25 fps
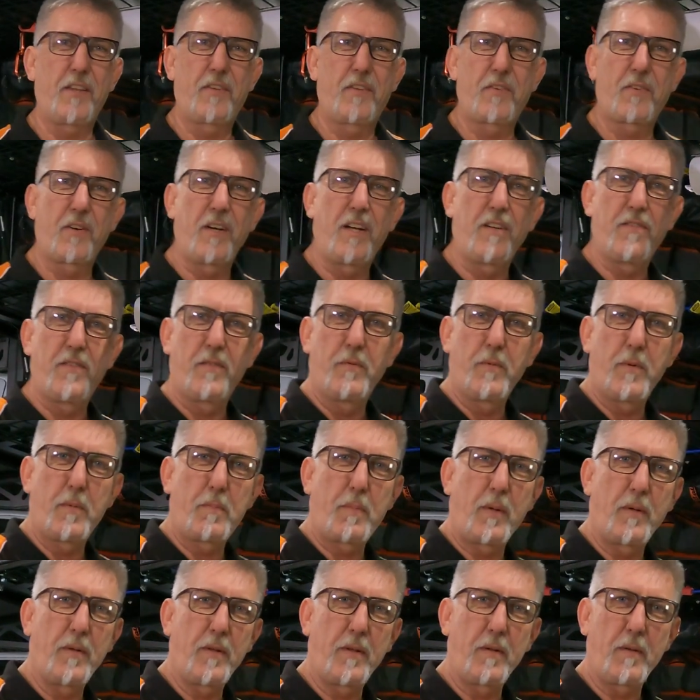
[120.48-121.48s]
3 of them were
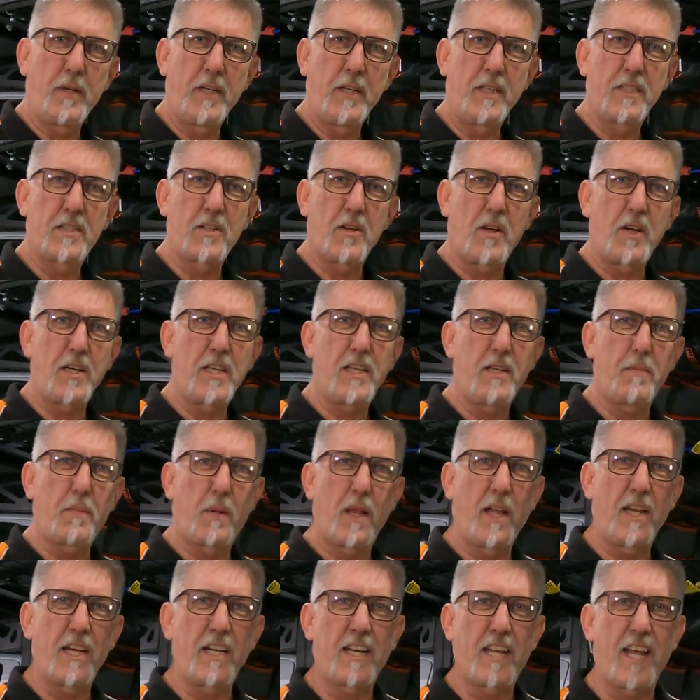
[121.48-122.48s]
inside here
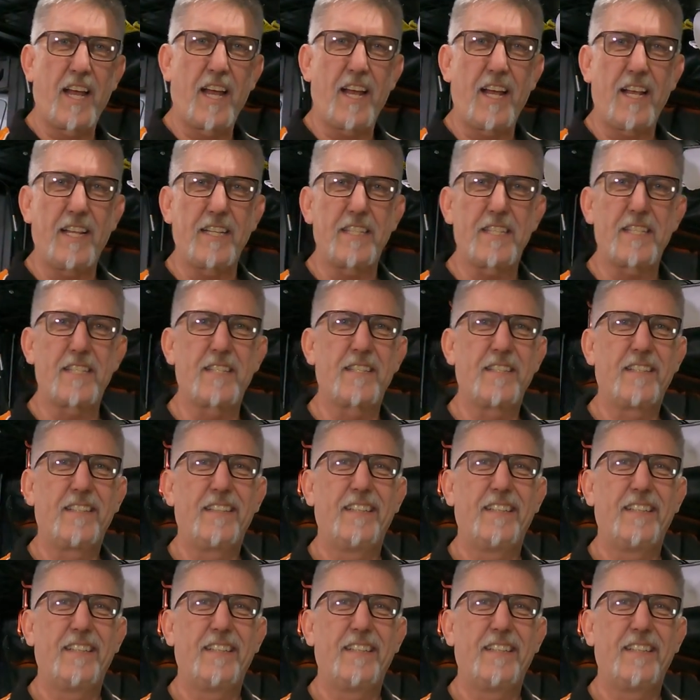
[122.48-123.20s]
playing cards.